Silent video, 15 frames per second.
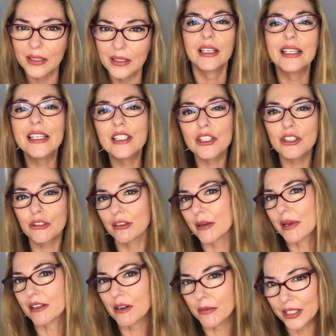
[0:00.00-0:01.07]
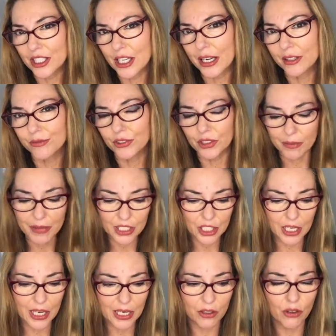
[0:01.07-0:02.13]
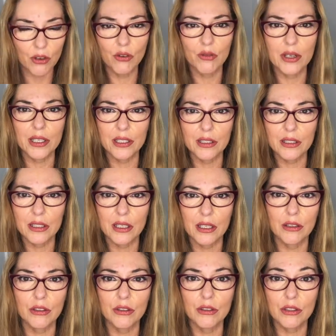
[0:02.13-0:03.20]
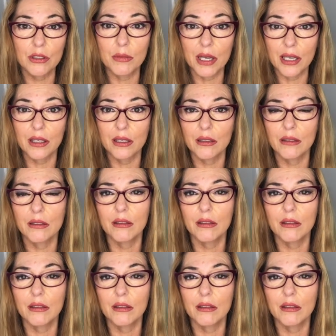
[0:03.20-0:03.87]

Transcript: And here's a story about Grandma Jane. Grandma Jane always used to make